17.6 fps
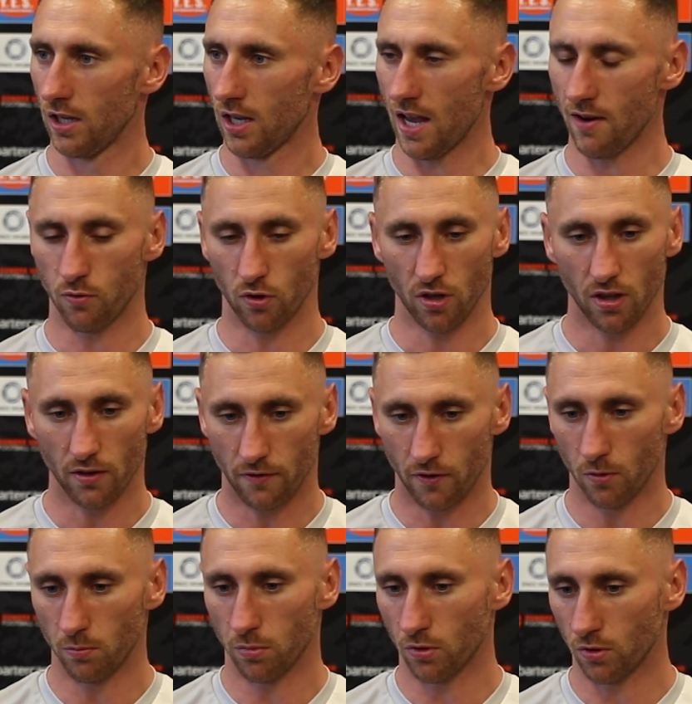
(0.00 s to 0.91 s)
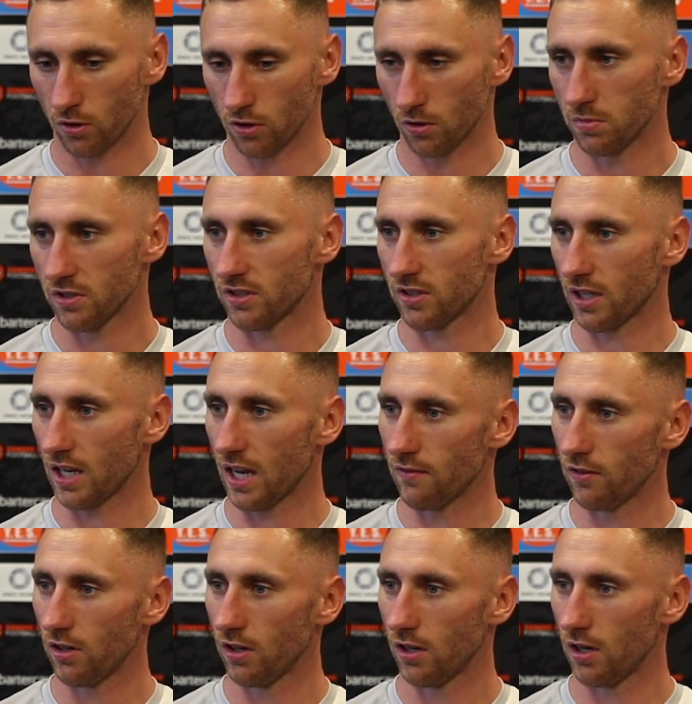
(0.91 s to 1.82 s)
Everyone at the football club is
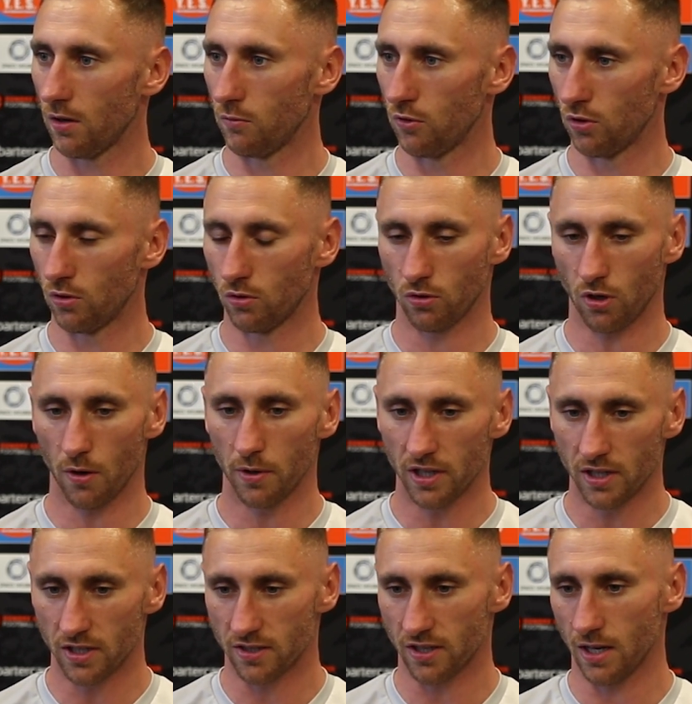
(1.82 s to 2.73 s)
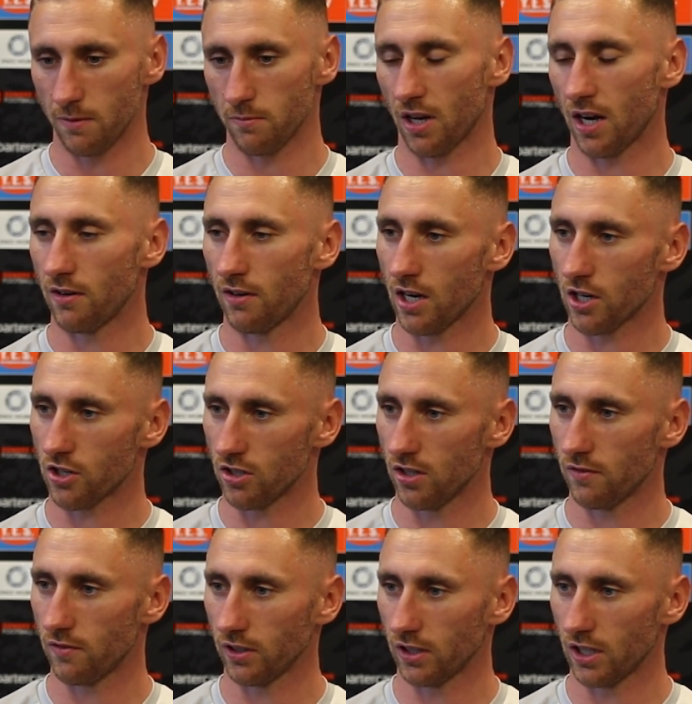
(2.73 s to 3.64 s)
together, and we're all going in the same direction.
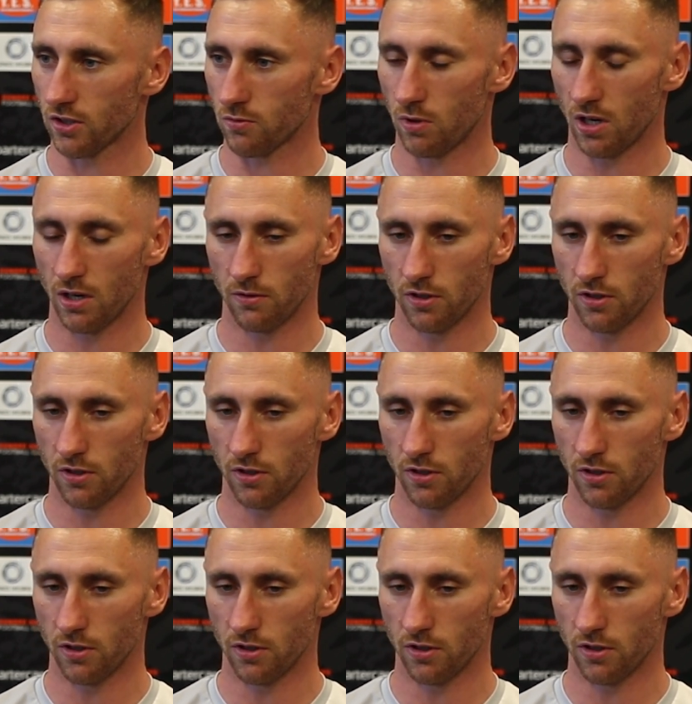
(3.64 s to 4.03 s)
I think that's why